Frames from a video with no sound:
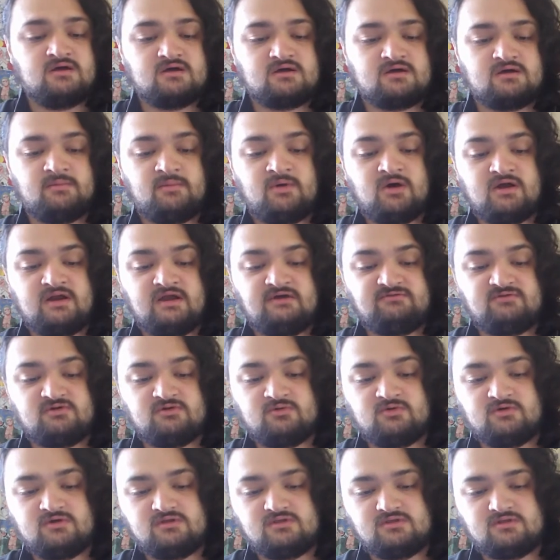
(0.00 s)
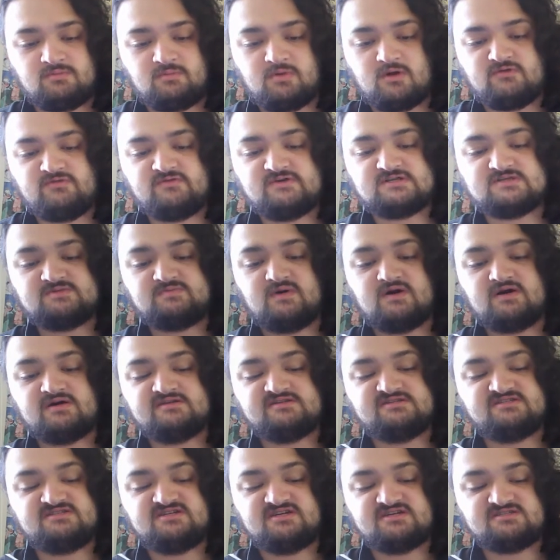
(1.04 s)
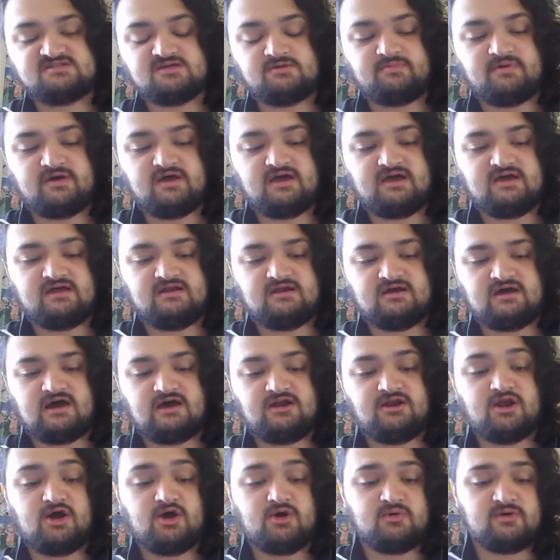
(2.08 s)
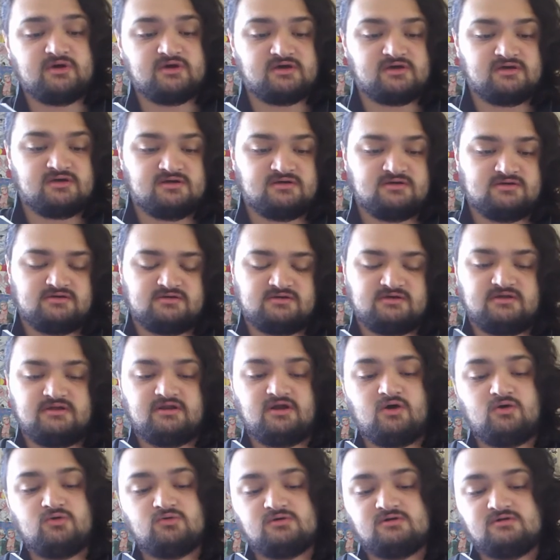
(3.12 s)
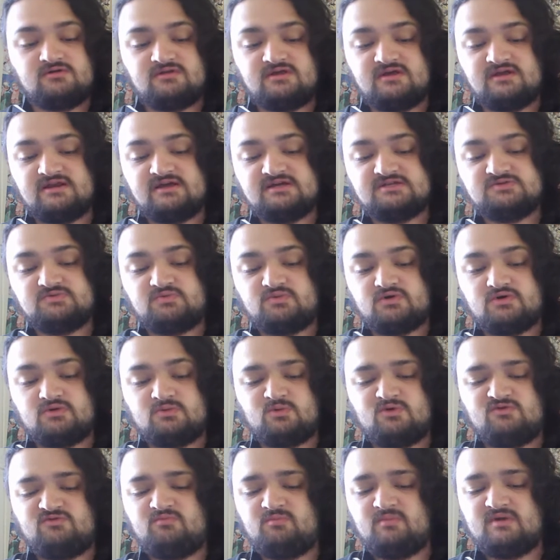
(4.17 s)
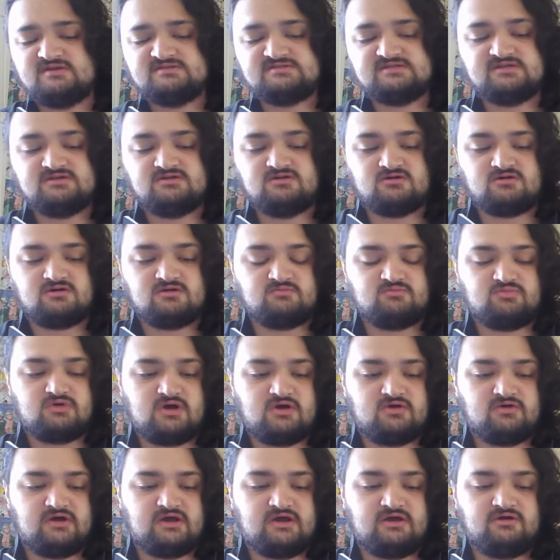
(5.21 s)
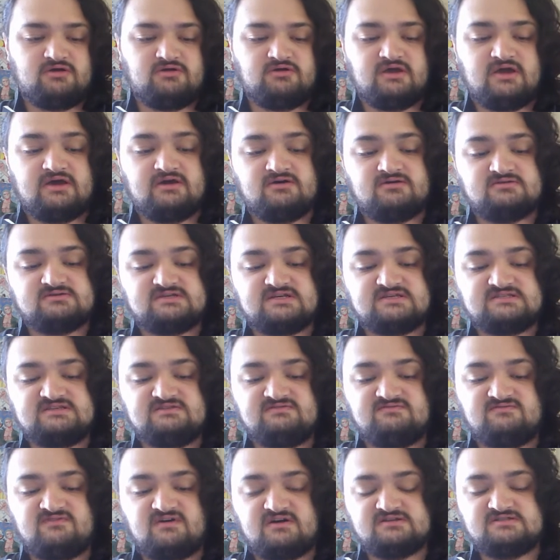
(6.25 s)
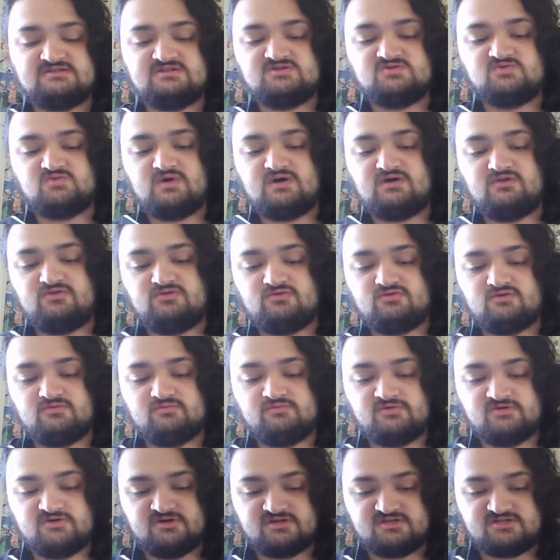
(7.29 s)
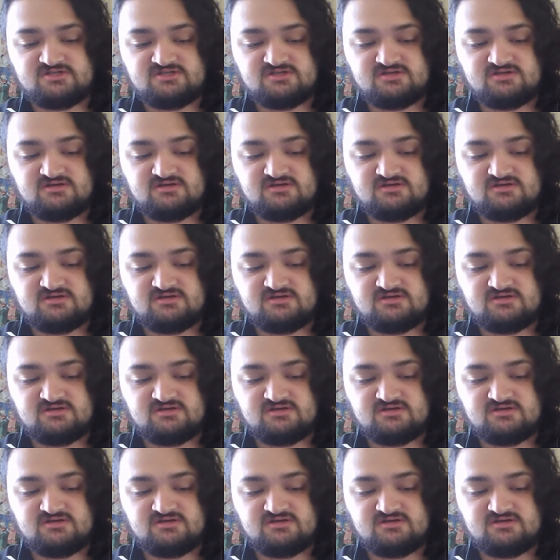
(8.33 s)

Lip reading: Come on, everyone. The perfect spot is just up ahead. I know it. An older teenage boy with messy dark brown hair yells as he fights his way through a bush.